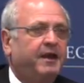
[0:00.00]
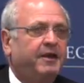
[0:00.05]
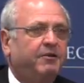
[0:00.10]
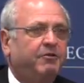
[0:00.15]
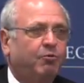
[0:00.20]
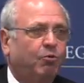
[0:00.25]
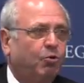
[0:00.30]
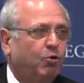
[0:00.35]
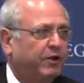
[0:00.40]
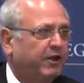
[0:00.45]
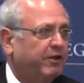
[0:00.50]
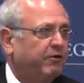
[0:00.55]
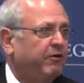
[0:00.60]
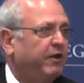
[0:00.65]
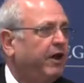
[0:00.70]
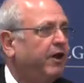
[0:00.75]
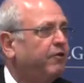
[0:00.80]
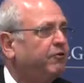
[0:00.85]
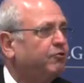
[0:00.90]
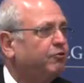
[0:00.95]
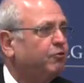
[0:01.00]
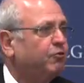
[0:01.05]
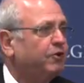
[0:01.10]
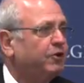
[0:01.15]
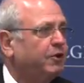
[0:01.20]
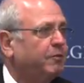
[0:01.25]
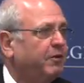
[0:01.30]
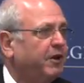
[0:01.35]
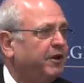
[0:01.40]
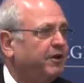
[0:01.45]
you're walking around
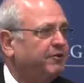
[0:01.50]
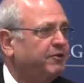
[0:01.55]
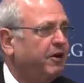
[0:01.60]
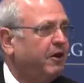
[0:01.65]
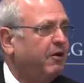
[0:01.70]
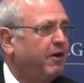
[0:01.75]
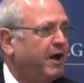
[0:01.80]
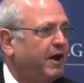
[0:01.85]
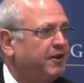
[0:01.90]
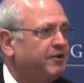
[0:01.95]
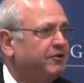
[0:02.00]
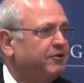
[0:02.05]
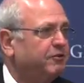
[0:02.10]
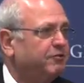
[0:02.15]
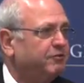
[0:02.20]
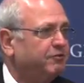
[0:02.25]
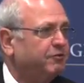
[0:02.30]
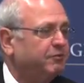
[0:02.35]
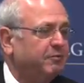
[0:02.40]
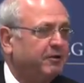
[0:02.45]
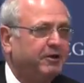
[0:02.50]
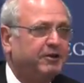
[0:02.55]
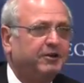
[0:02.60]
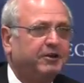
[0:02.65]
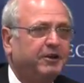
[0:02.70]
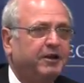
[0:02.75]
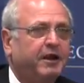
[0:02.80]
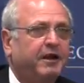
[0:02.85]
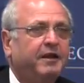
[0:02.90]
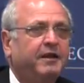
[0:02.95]
talking about a Doha deal for
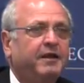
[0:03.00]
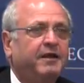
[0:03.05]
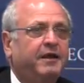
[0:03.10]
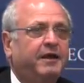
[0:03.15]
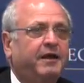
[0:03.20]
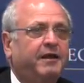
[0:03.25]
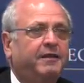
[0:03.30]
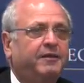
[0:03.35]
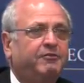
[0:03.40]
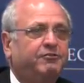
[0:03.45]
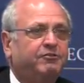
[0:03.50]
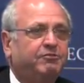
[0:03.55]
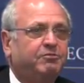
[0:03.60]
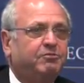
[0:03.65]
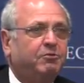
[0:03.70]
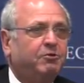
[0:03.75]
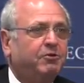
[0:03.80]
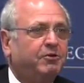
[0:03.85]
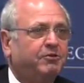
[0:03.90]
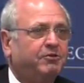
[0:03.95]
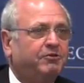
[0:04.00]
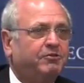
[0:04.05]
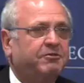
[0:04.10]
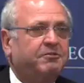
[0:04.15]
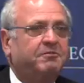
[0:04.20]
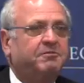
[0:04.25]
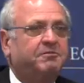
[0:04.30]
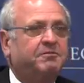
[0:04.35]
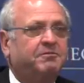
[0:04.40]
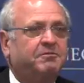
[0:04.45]
America that's
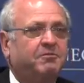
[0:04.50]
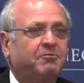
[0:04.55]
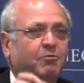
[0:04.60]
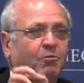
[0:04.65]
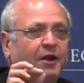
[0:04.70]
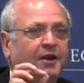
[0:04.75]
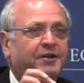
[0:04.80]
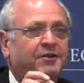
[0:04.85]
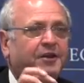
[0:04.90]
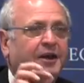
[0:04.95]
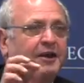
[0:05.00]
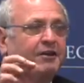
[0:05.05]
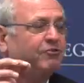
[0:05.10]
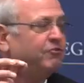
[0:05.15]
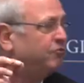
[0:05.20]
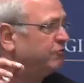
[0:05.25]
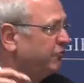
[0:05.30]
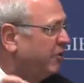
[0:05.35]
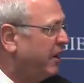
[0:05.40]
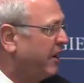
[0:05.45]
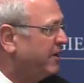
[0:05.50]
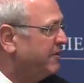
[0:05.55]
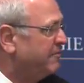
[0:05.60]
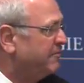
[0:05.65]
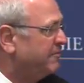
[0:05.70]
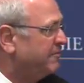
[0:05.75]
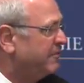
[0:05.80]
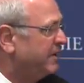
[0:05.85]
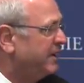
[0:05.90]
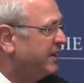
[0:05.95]
worth one day's trade.
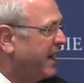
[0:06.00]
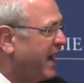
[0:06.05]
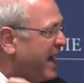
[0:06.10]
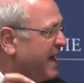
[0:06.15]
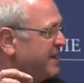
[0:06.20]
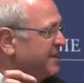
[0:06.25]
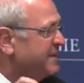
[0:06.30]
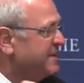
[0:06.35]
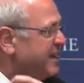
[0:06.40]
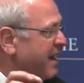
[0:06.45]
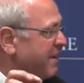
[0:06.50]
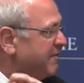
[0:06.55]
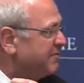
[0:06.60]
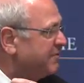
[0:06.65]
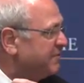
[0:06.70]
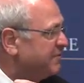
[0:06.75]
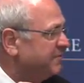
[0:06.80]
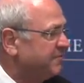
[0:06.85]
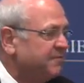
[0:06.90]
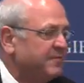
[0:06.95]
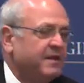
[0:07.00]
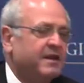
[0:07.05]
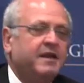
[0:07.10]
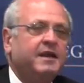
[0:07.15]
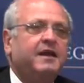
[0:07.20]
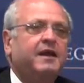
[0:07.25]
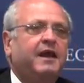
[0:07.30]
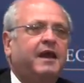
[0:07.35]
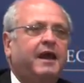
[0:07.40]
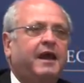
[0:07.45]
It ain't enough.
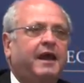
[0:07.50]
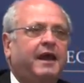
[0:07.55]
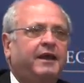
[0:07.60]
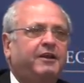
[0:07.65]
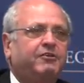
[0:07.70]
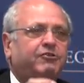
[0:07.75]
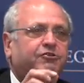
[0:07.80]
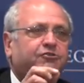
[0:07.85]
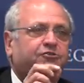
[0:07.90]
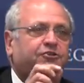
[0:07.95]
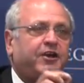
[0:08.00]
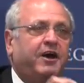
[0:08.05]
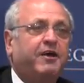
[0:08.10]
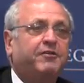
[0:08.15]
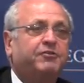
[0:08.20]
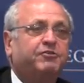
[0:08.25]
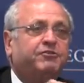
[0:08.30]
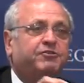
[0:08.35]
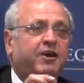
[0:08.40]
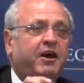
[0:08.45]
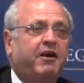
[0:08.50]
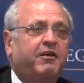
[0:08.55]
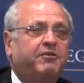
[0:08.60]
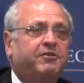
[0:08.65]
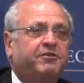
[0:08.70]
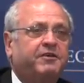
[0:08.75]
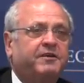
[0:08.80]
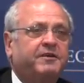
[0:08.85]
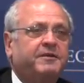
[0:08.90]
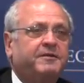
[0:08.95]
And it's
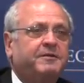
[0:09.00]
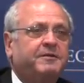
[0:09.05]
south-south.